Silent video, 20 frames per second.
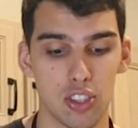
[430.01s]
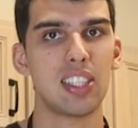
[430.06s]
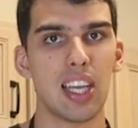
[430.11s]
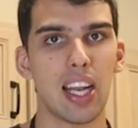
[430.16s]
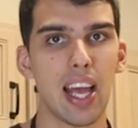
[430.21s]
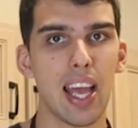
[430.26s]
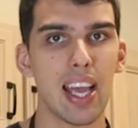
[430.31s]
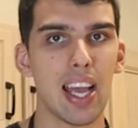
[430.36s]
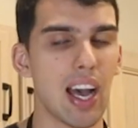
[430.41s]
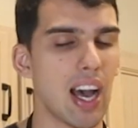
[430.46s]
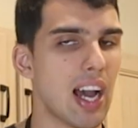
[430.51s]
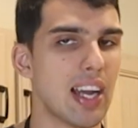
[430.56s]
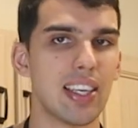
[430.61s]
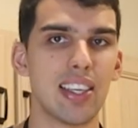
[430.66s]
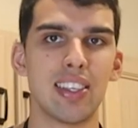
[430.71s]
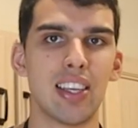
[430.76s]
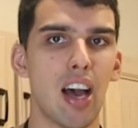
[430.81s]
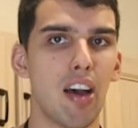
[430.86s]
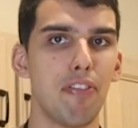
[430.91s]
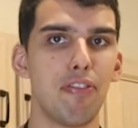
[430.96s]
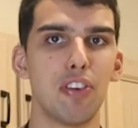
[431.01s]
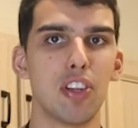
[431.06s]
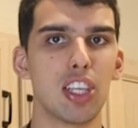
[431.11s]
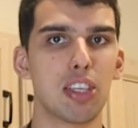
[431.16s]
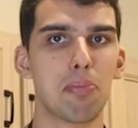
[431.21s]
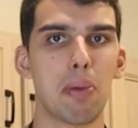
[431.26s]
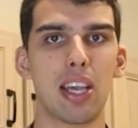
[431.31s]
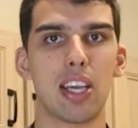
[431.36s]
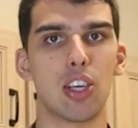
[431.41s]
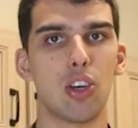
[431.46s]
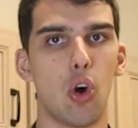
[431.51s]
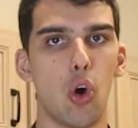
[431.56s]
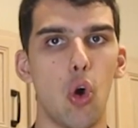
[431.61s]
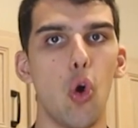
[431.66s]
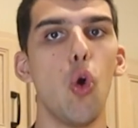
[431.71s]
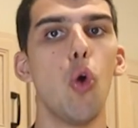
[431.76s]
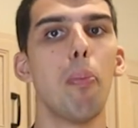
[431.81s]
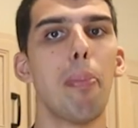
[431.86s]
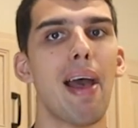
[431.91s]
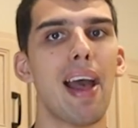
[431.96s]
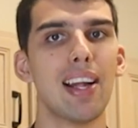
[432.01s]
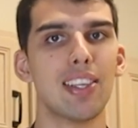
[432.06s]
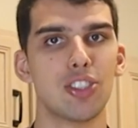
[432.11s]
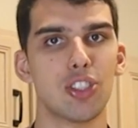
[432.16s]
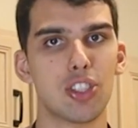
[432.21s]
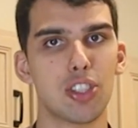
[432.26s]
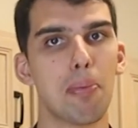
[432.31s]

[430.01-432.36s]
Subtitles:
Today, I did not feel like making a whole batch